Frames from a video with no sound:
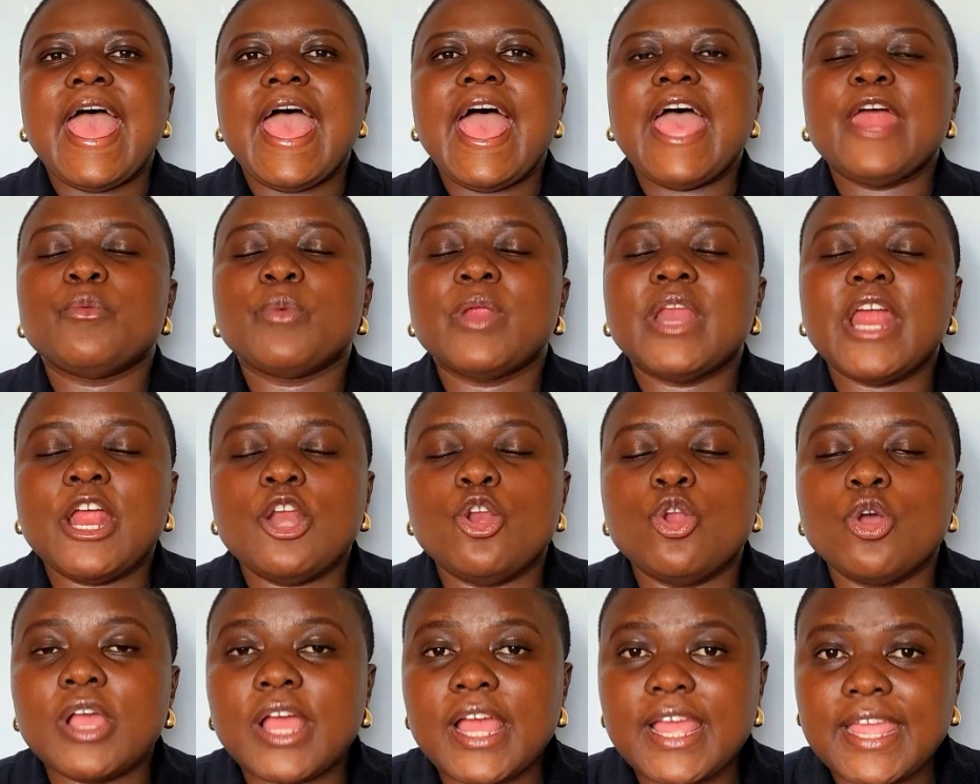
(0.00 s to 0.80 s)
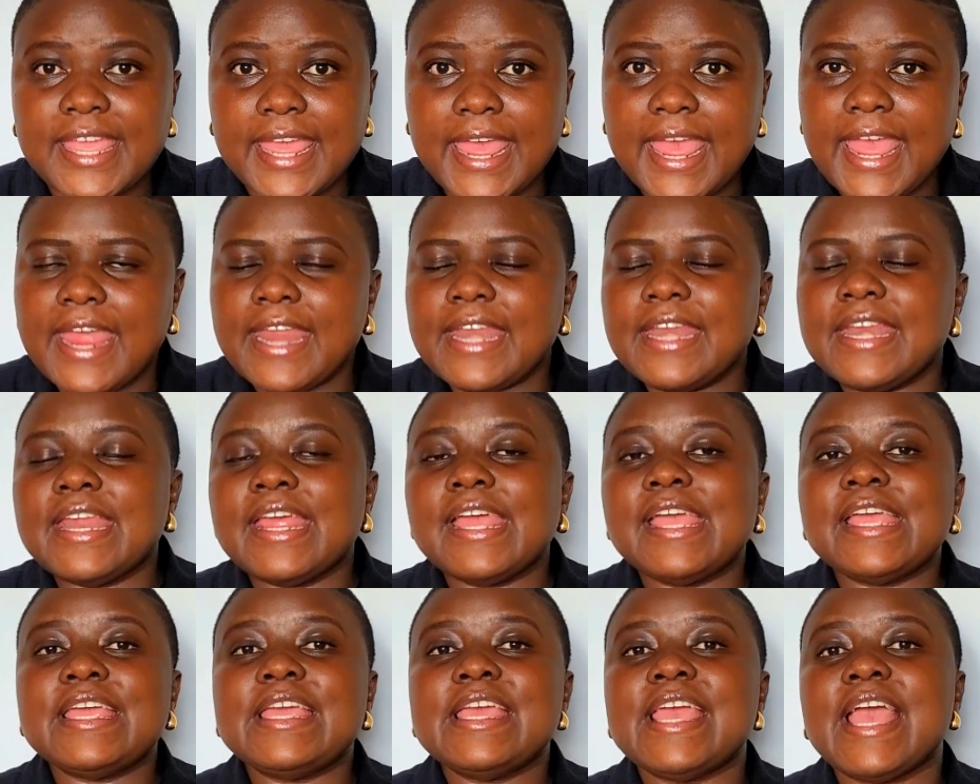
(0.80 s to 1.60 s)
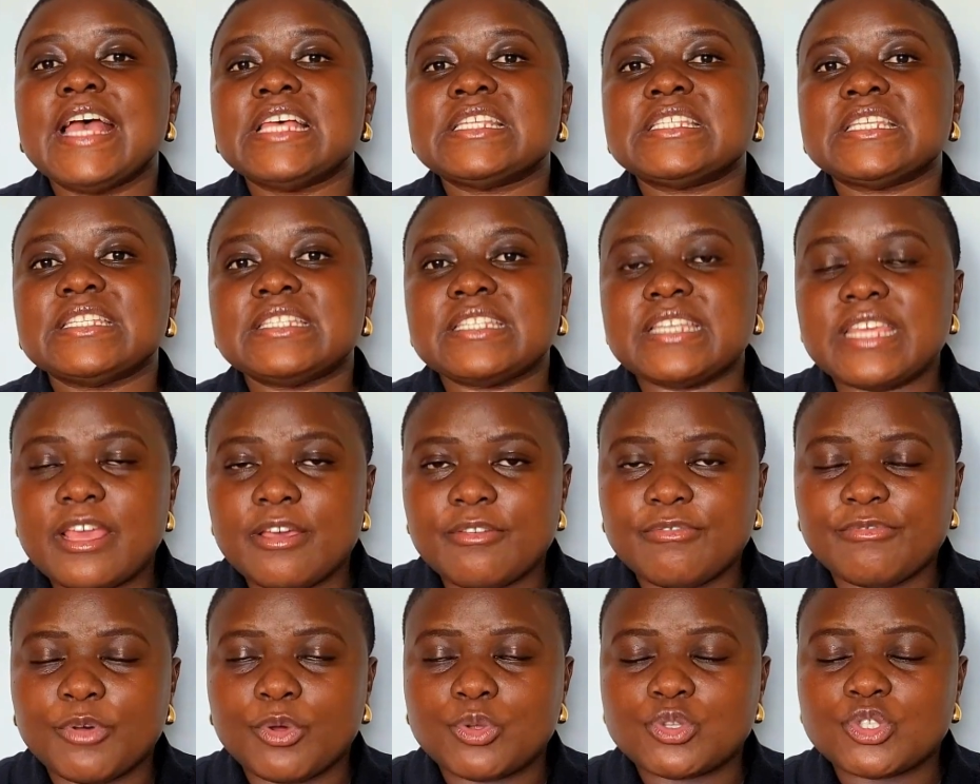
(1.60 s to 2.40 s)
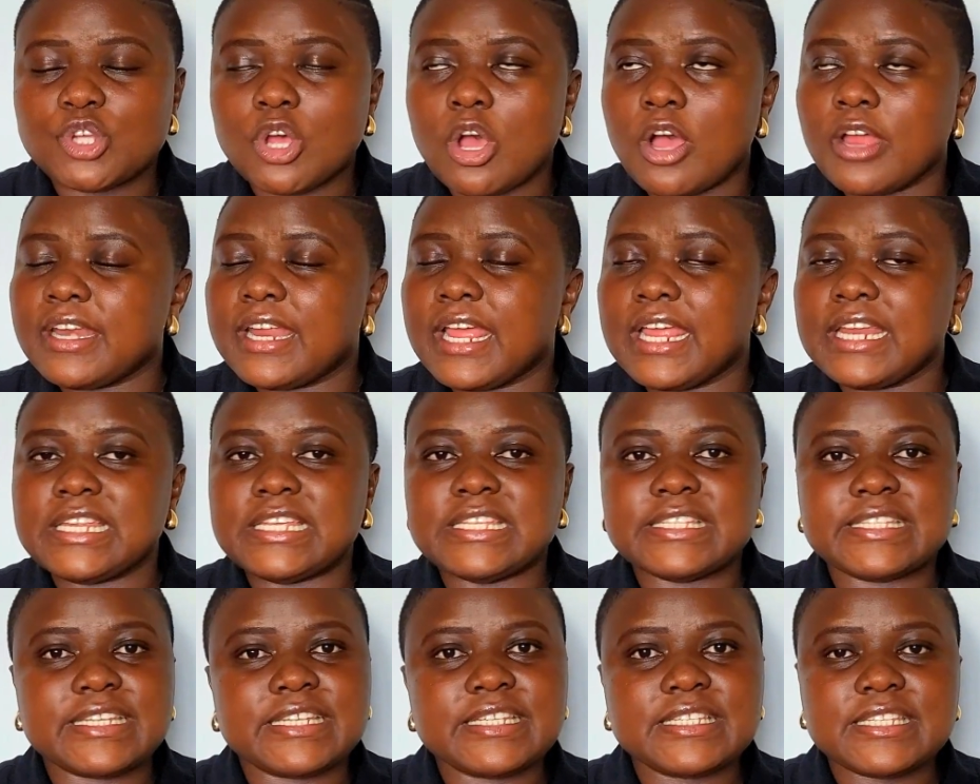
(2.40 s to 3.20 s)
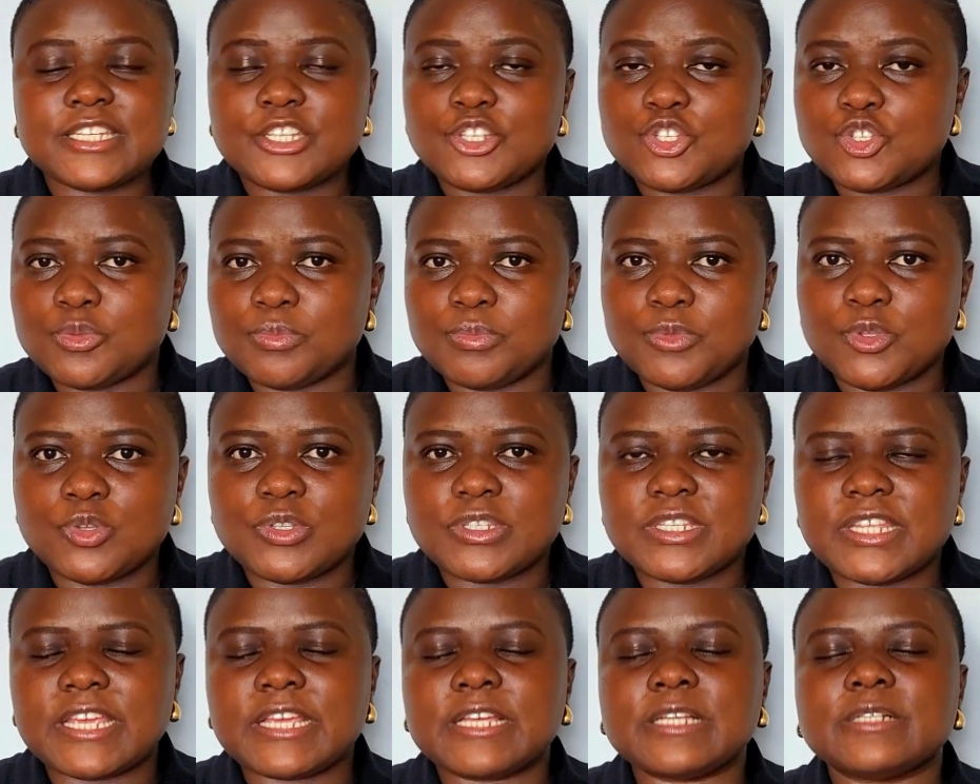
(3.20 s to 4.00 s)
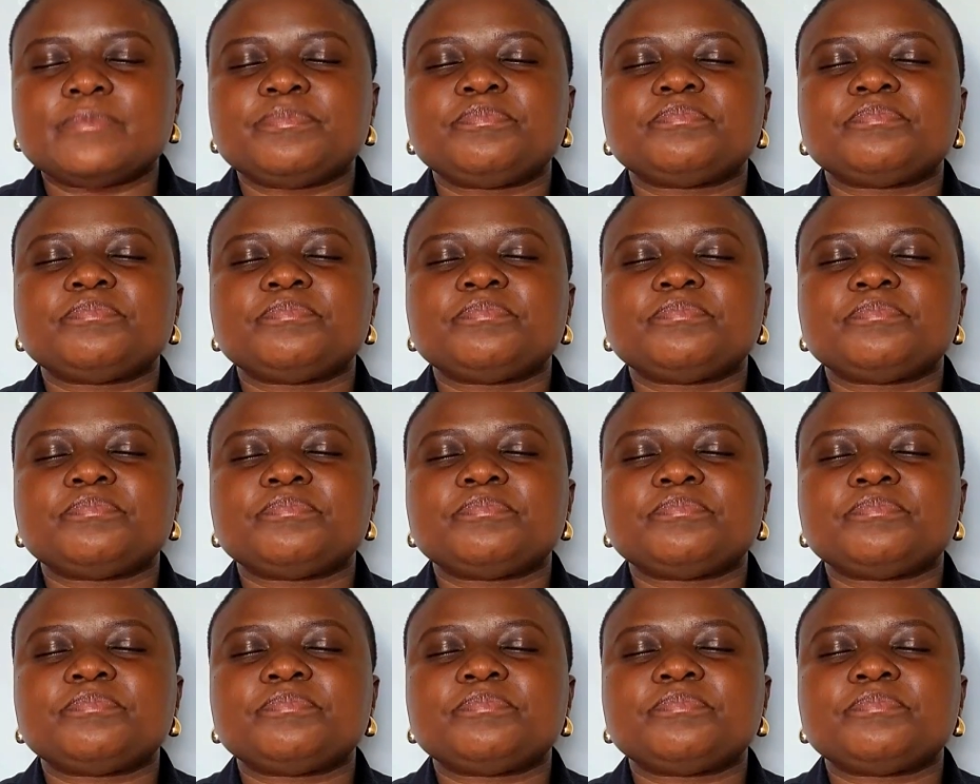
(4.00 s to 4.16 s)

And when I look again, he has his earphones on and he's listening to music.